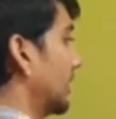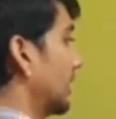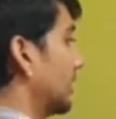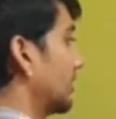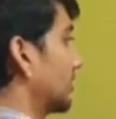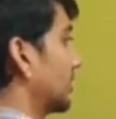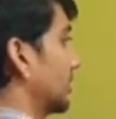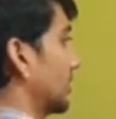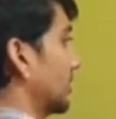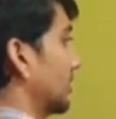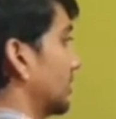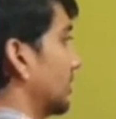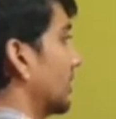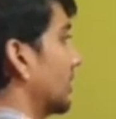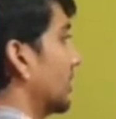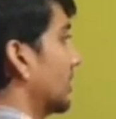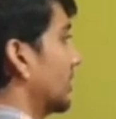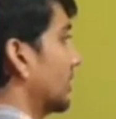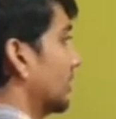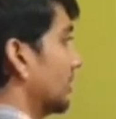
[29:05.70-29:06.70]
is
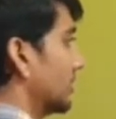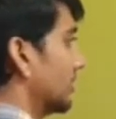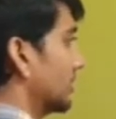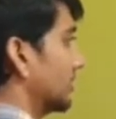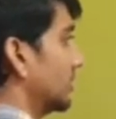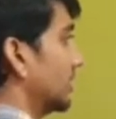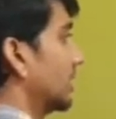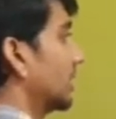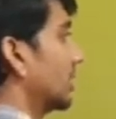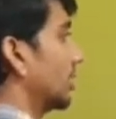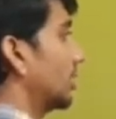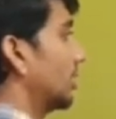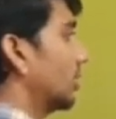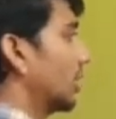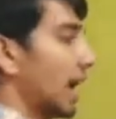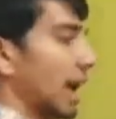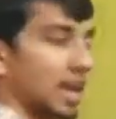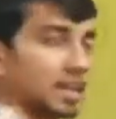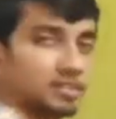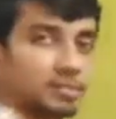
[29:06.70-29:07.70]
0,
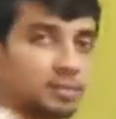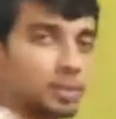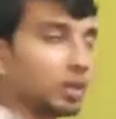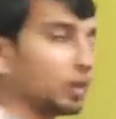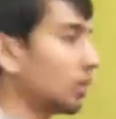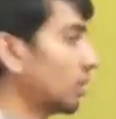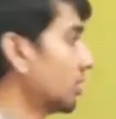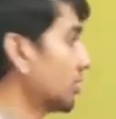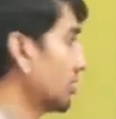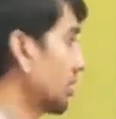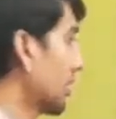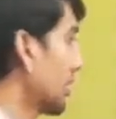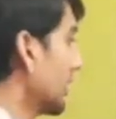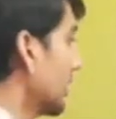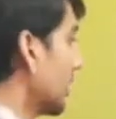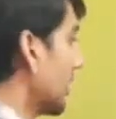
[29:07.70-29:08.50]
as because